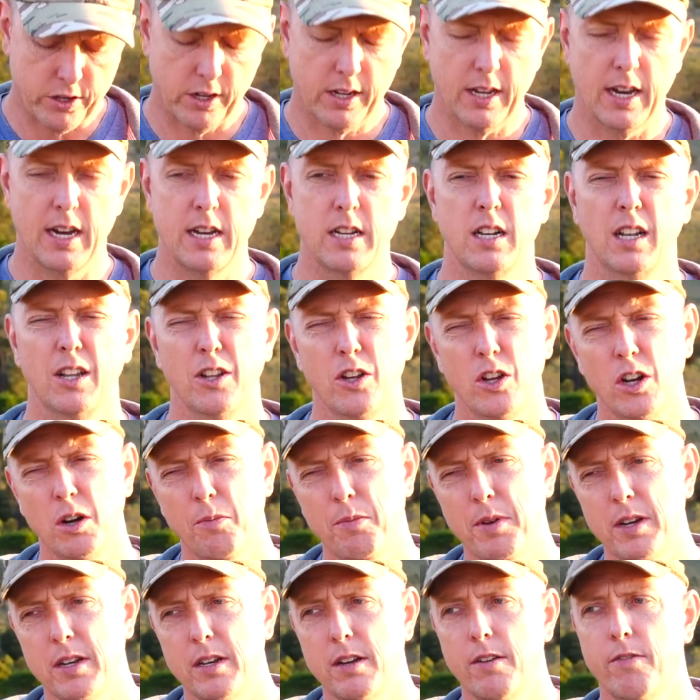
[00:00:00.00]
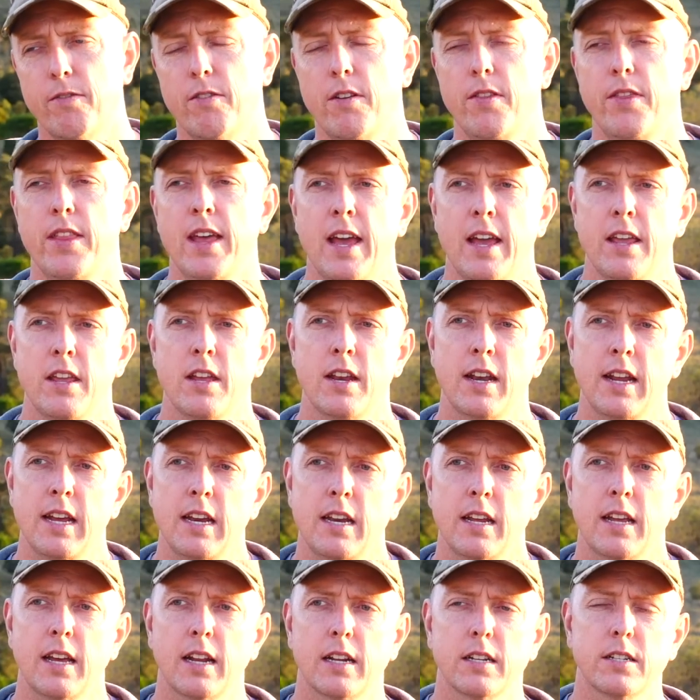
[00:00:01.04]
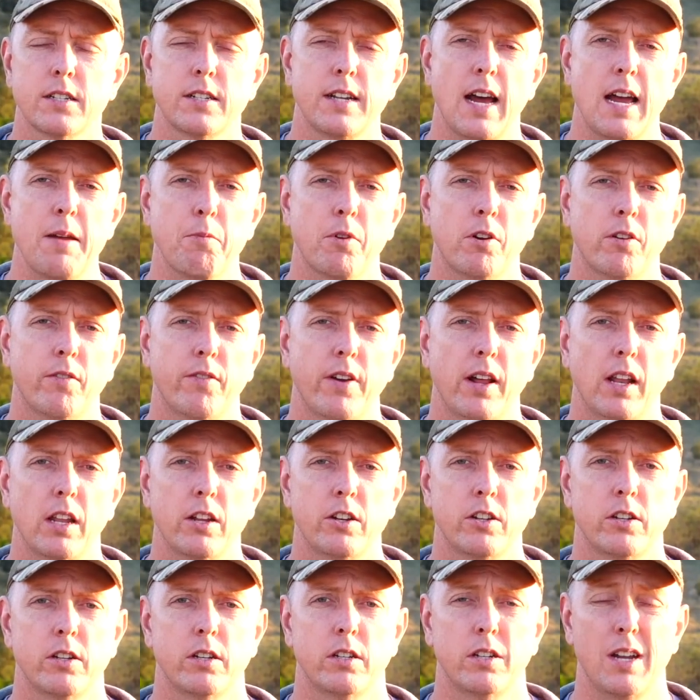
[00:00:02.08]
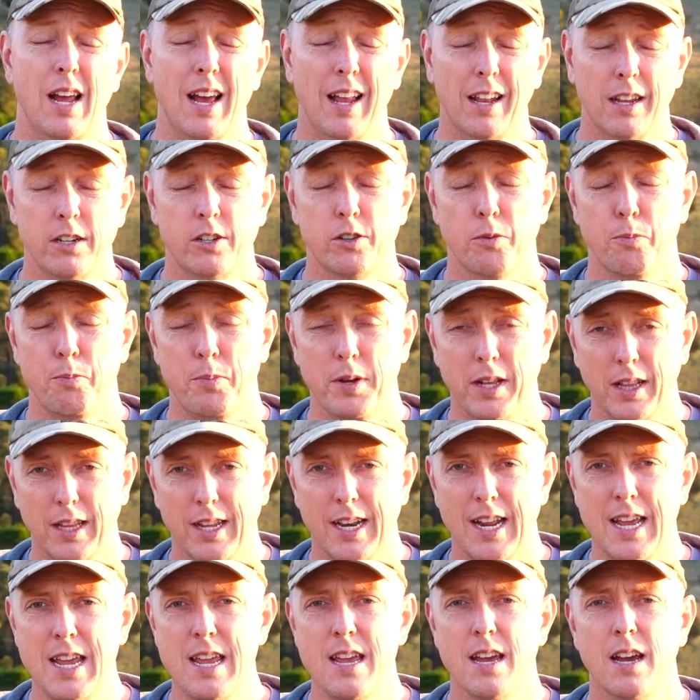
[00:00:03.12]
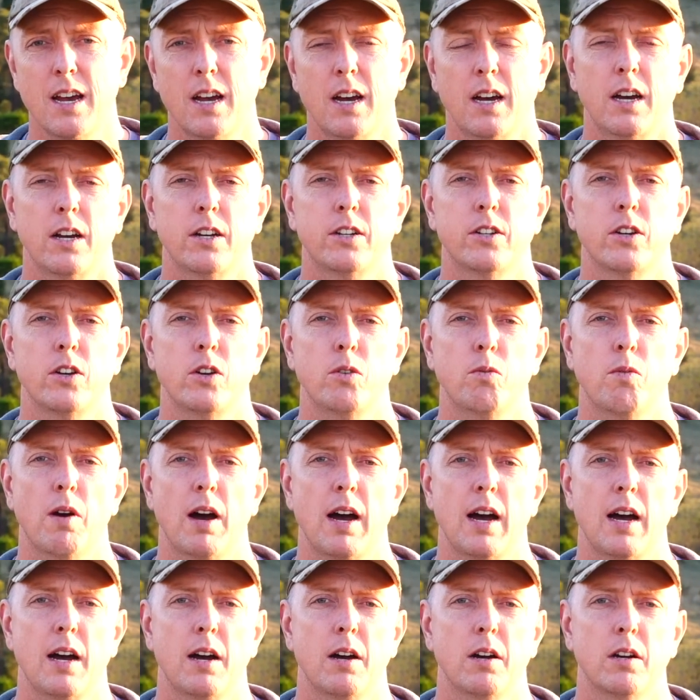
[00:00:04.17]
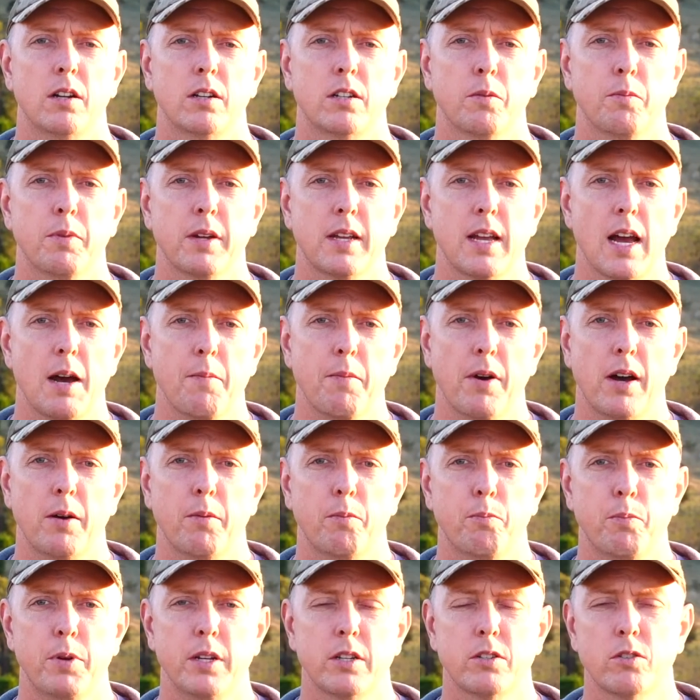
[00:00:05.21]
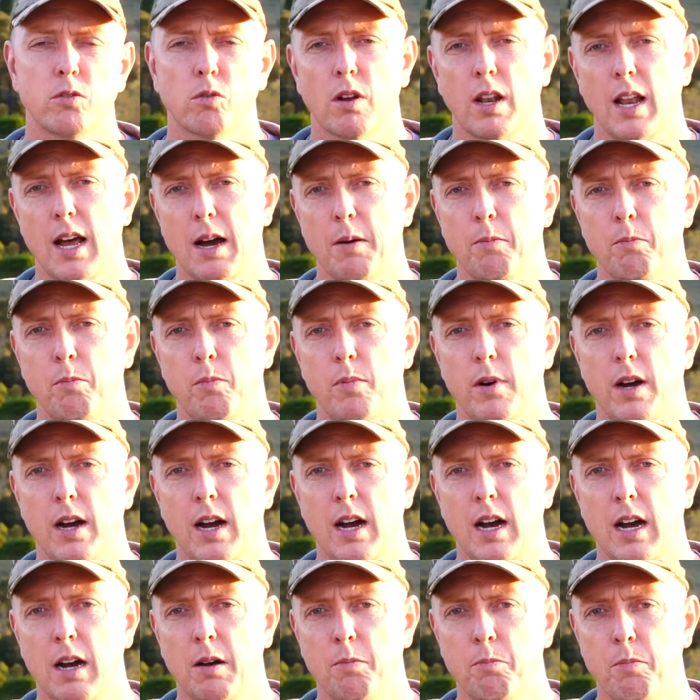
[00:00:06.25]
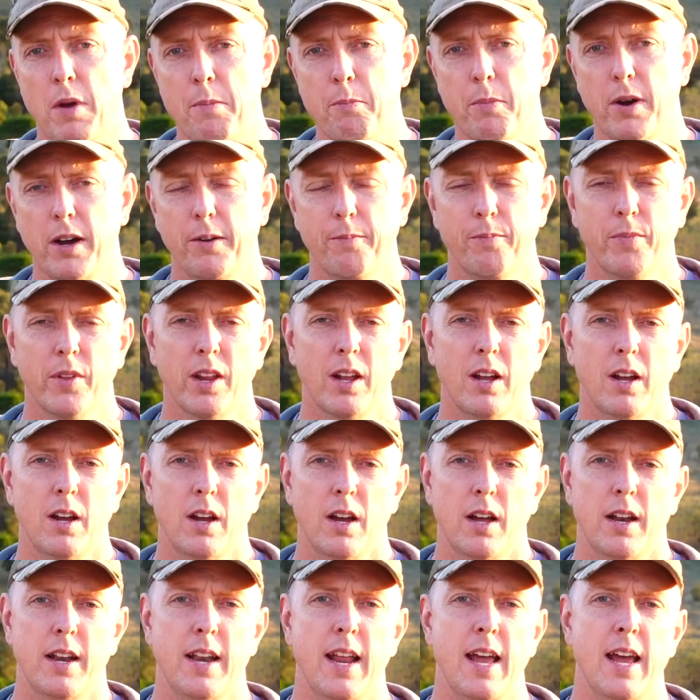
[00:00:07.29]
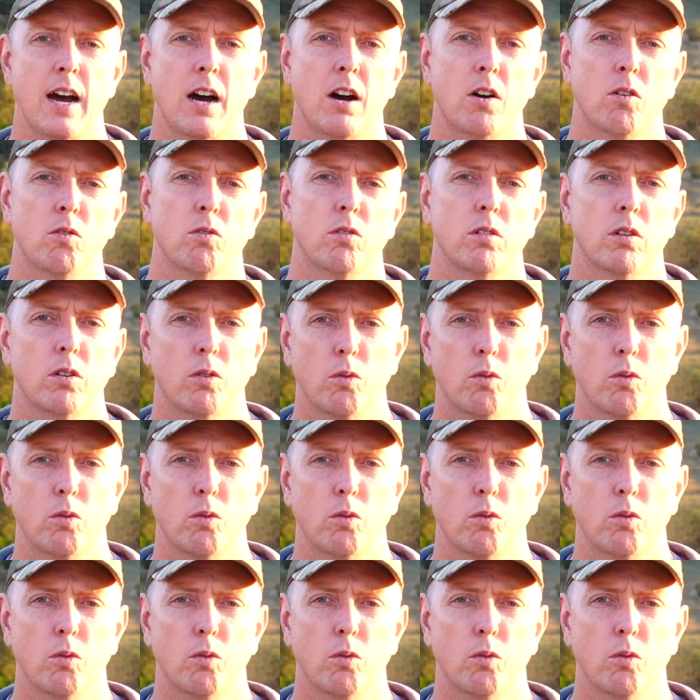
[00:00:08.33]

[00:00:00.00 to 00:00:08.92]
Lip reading: okay, a little bit different there. You need to get a statement of eligibility to become a pistol club member. Now,